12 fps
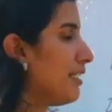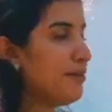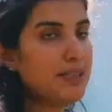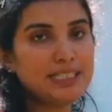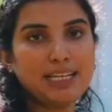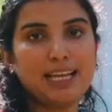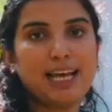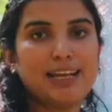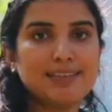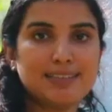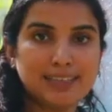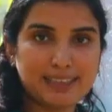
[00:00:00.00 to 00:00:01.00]

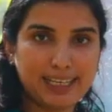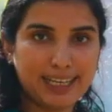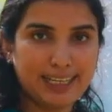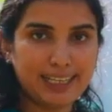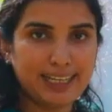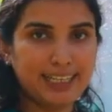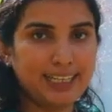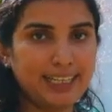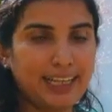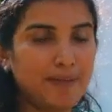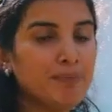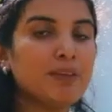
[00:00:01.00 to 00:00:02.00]
answer is
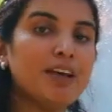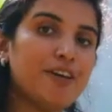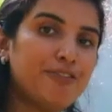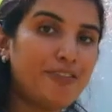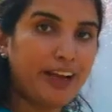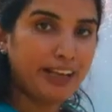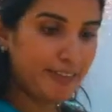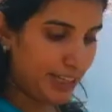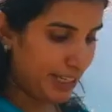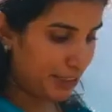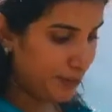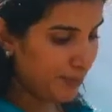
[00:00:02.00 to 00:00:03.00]
5.
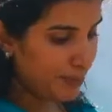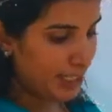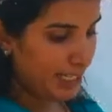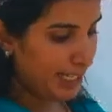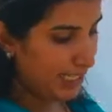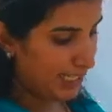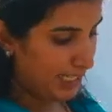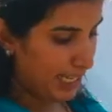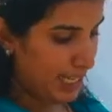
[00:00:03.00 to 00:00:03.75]
Now, we have to get the